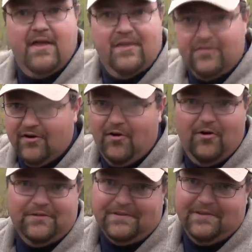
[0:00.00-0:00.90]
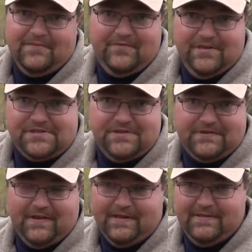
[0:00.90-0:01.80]
they're holding good fish just
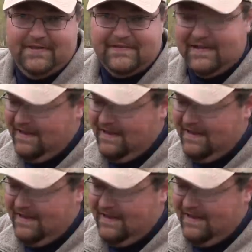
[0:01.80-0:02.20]
like this.